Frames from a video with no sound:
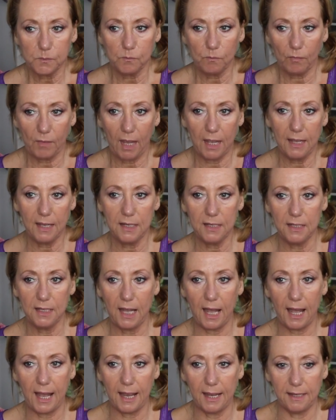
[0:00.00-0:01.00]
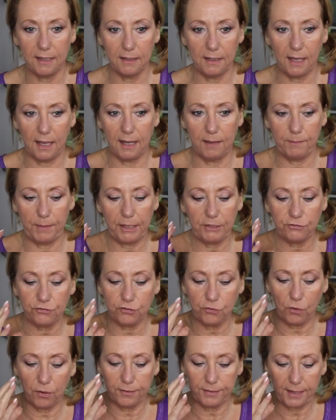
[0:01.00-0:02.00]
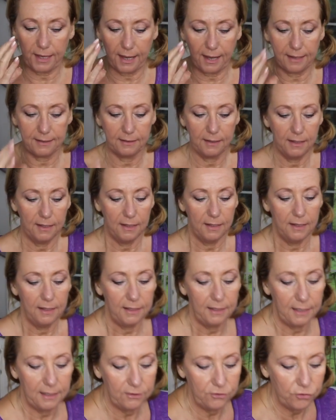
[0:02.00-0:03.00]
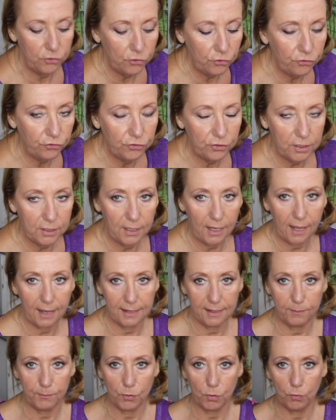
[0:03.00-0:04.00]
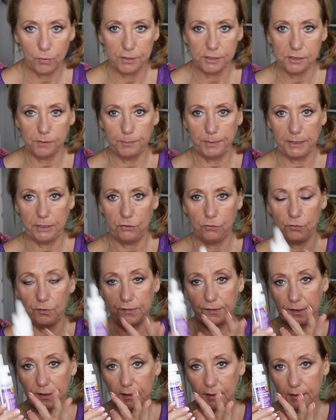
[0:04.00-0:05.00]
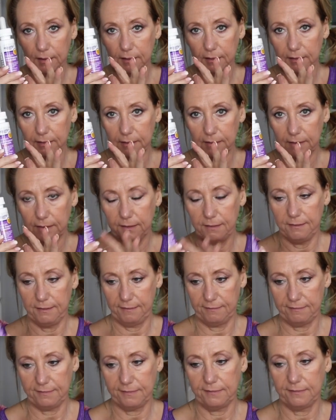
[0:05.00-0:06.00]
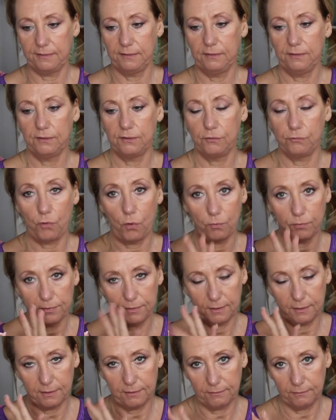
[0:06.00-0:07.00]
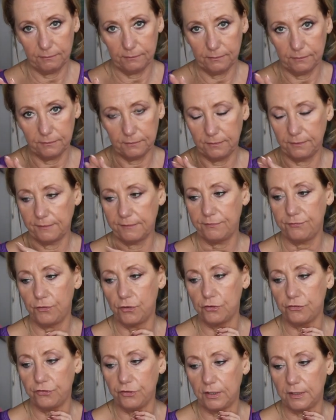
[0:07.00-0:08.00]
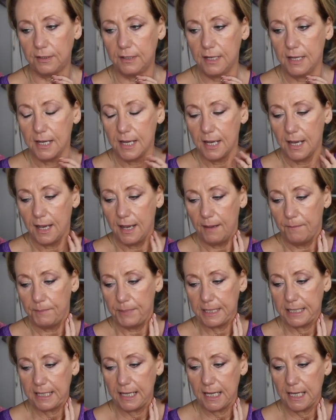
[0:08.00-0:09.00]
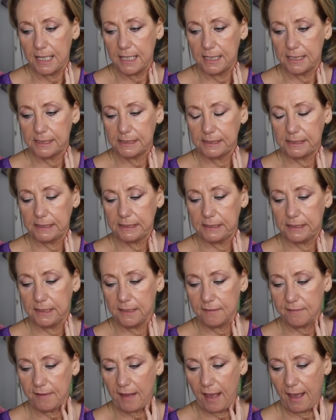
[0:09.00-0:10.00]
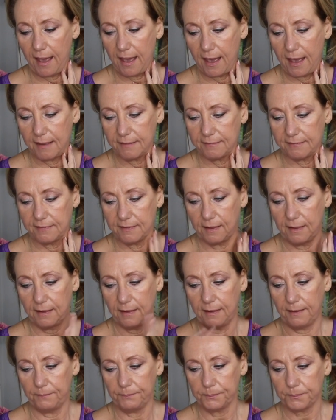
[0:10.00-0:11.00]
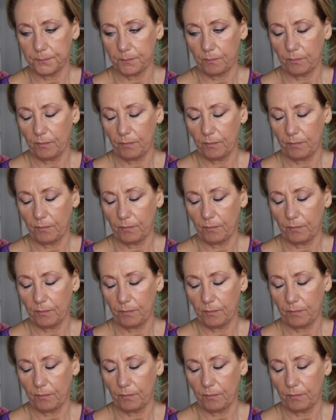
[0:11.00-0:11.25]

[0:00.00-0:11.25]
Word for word: I, I make sure that, and usually I am going to be using this, the, the, this version because this has the,